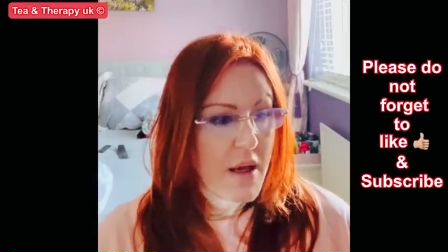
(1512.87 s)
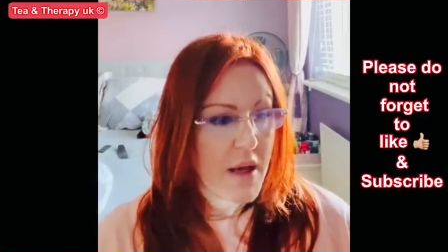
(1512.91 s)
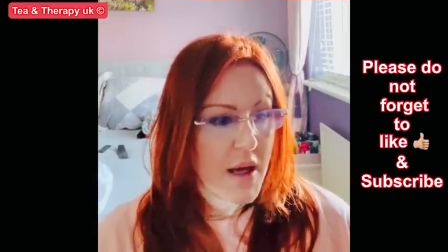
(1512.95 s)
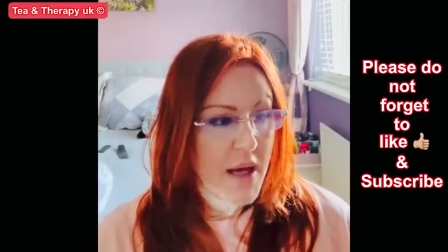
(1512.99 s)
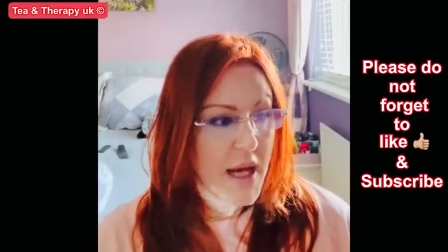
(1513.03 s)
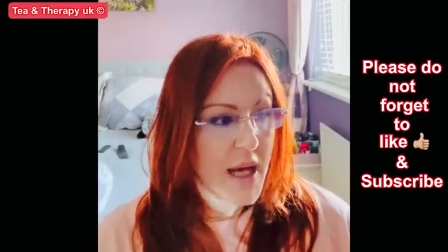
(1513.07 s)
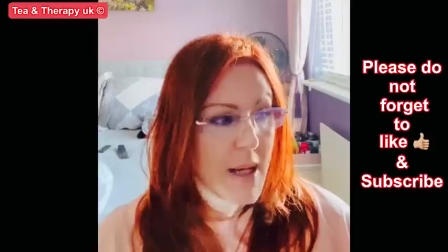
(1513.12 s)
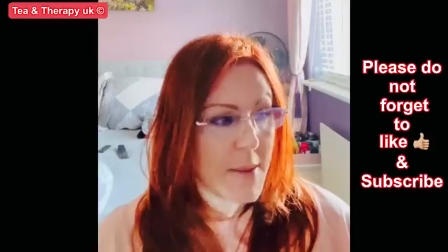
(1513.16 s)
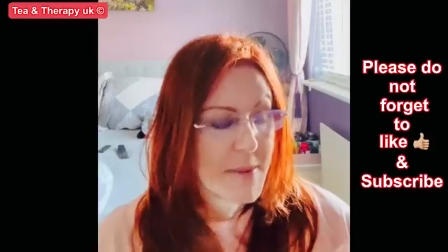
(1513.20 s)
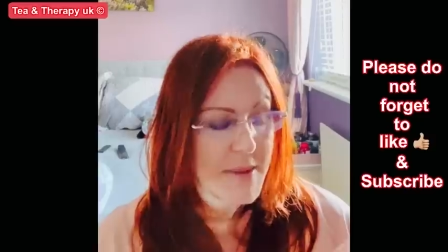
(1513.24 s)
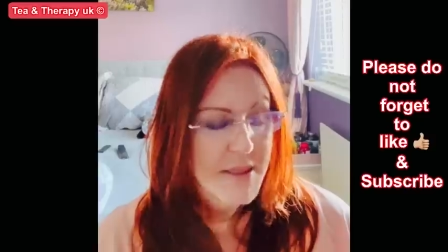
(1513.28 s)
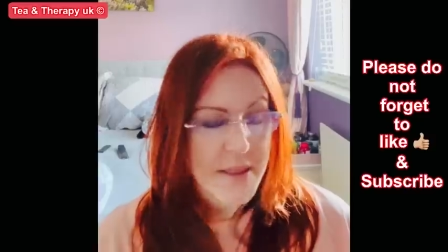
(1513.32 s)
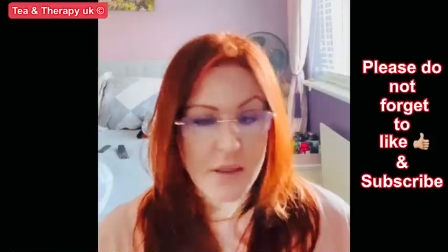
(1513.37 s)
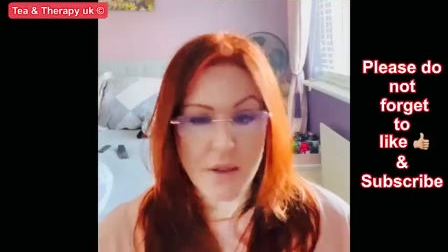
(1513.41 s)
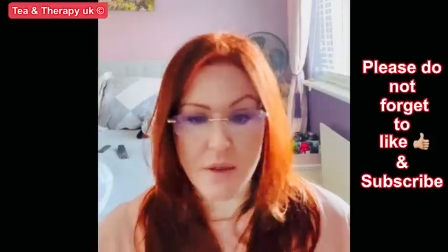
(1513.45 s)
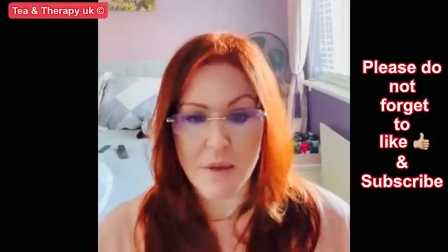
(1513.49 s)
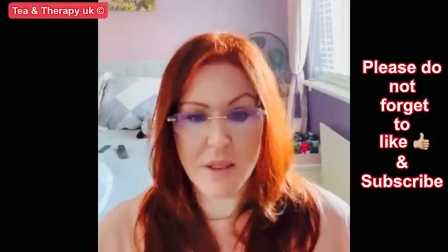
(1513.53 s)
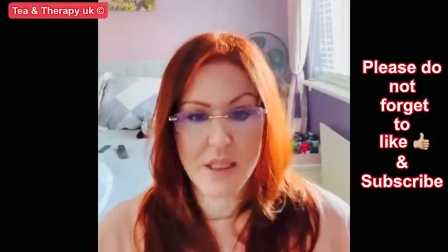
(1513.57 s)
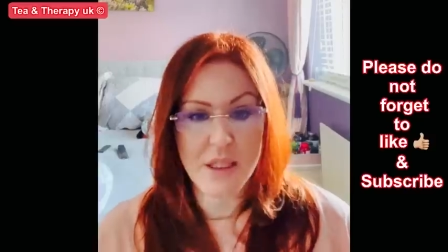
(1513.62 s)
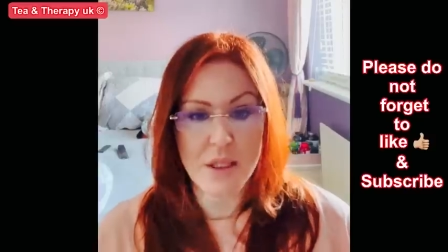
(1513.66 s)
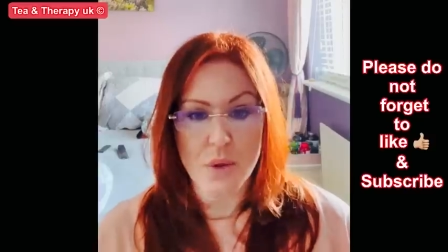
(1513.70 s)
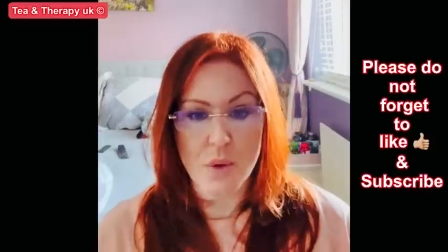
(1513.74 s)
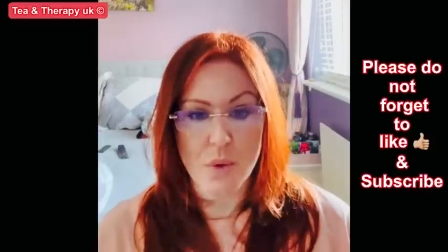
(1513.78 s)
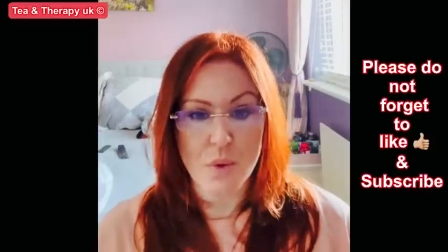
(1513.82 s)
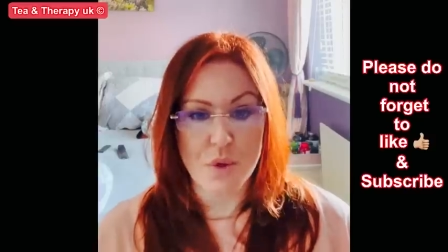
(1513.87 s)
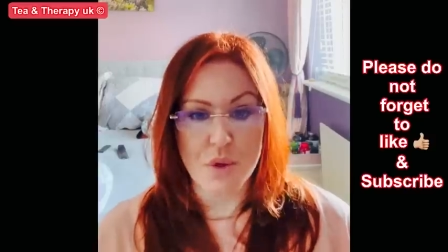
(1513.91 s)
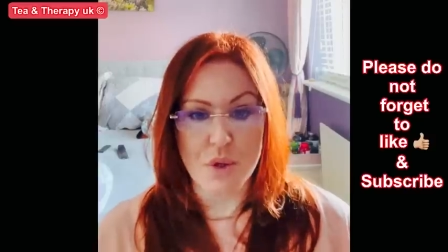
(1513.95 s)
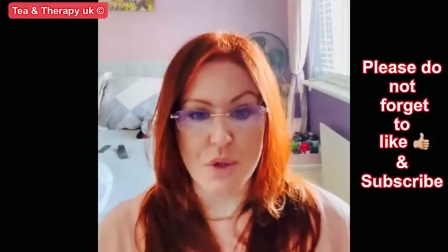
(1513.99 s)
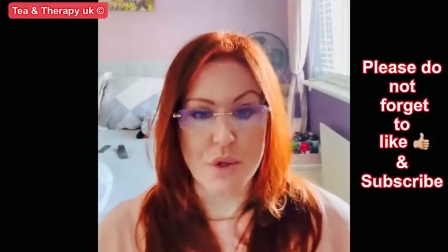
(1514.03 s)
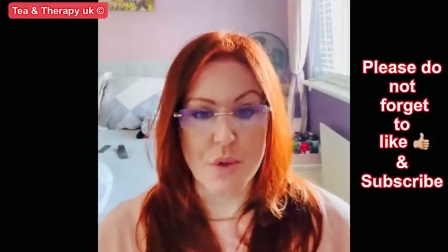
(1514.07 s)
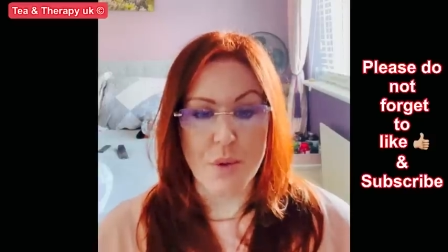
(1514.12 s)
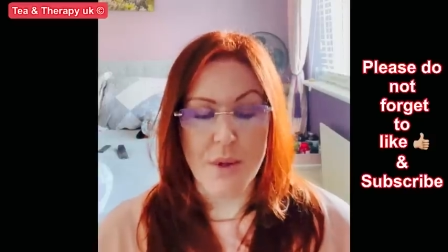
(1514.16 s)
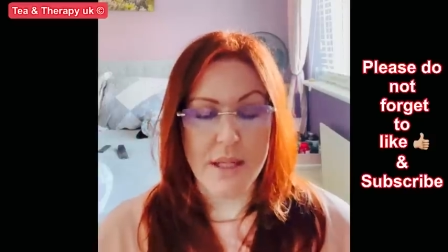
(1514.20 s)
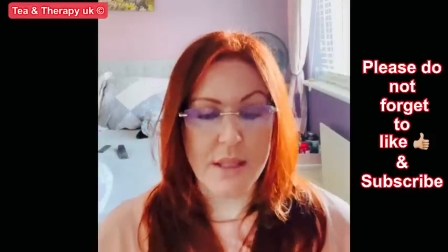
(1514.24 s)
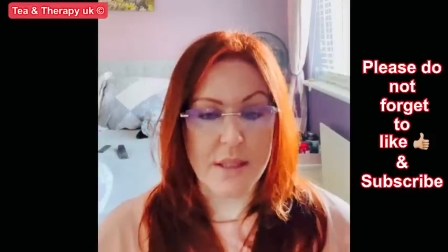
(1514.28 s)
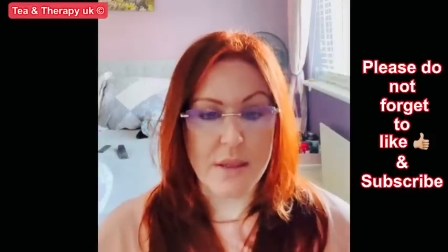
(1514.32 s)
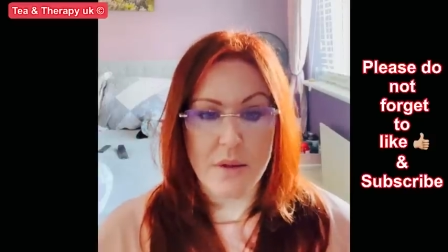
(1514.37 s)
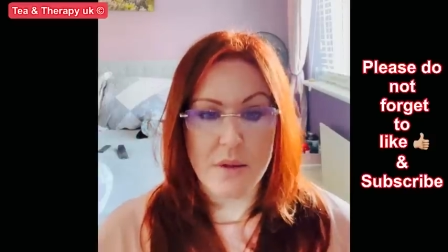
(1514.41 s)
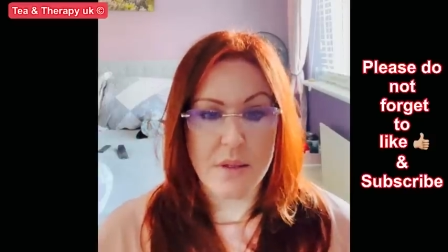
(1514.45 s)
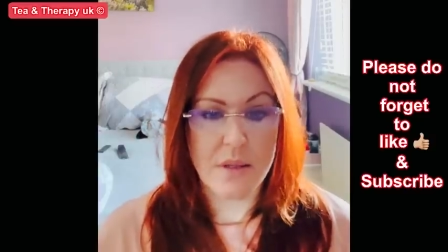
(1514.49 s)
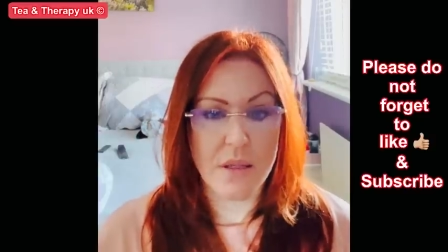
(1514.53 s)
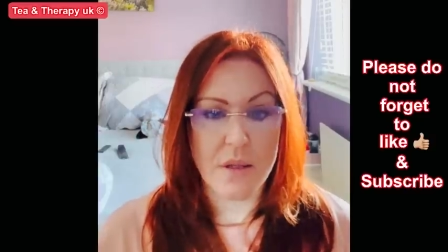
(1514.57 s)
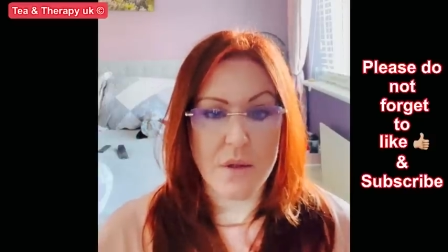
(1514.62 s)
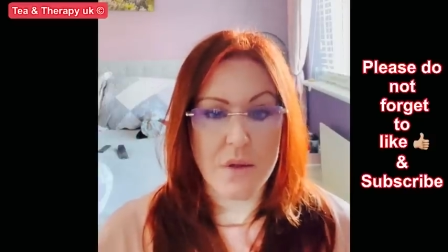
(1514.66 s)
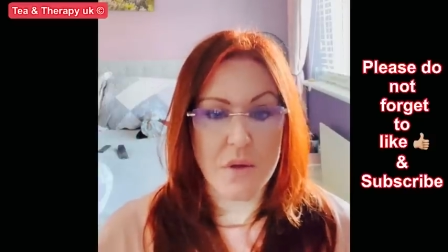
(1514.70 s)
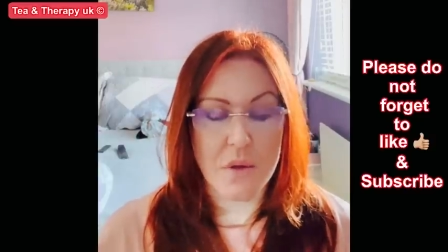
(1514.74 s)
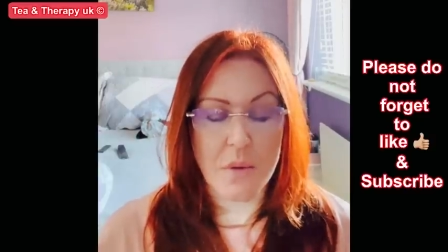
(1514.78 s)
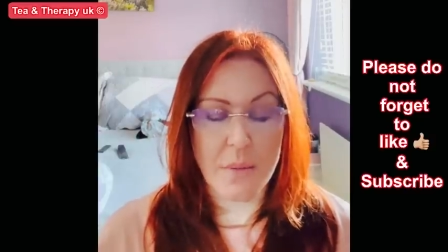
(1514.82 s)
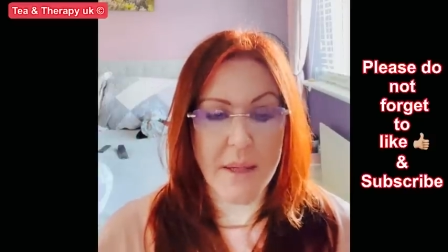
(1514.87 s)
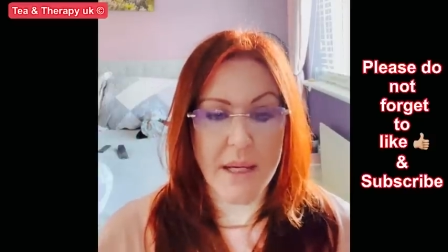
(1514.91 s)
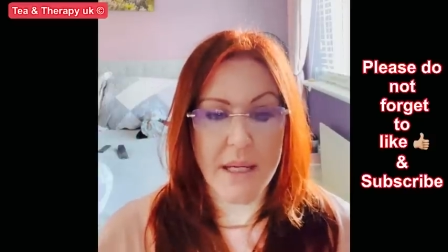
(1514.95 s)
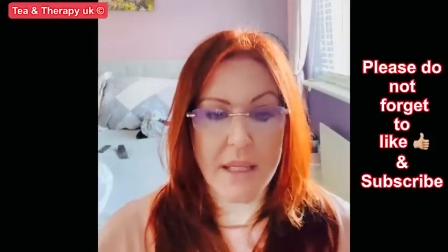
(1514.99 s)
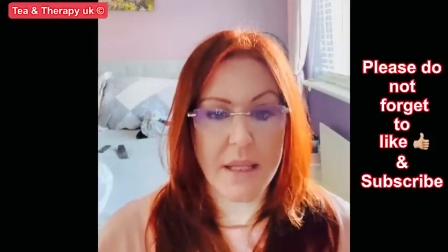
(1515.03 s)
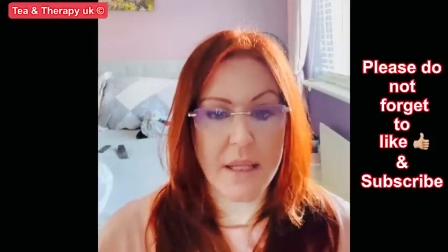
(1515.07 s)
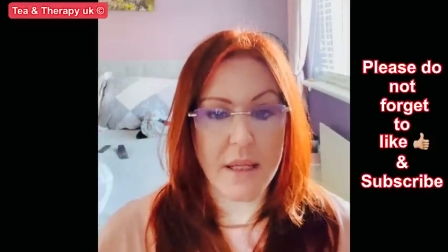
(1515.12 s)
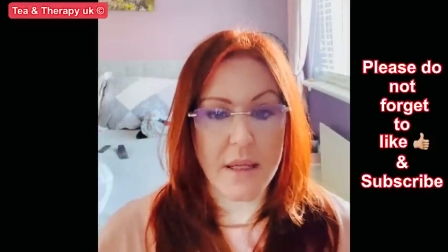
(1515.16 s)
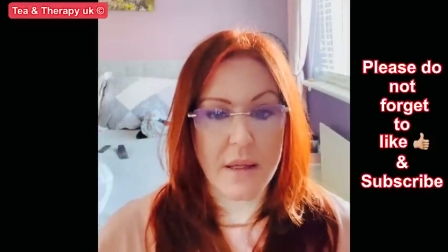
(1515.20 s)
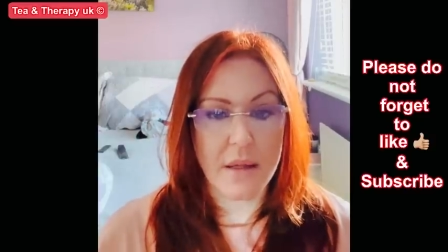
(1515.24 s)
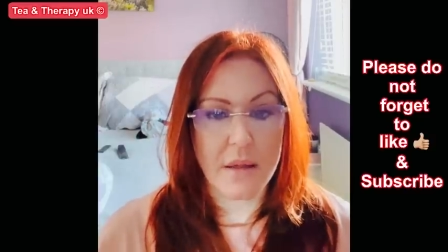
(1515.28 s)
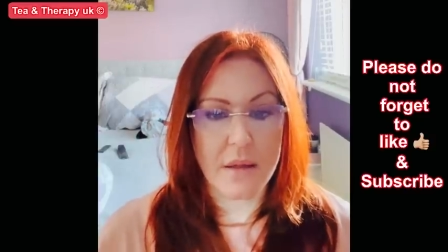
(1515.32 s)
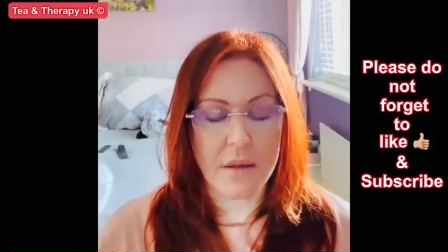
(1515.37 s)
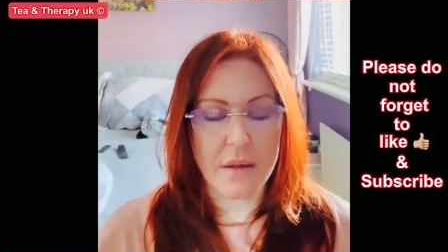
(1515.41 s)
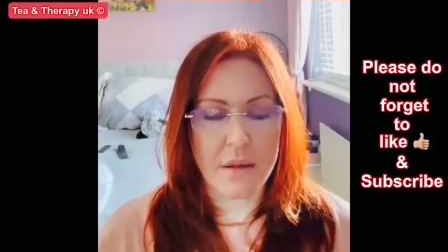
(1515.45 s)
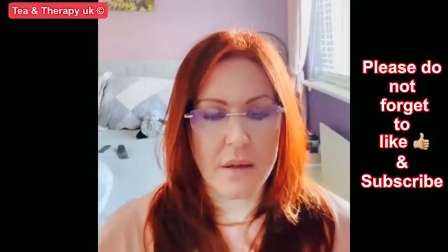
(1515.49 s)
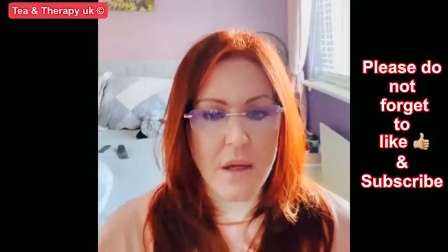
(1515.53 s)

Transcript: absolutely torn to shreds on social media.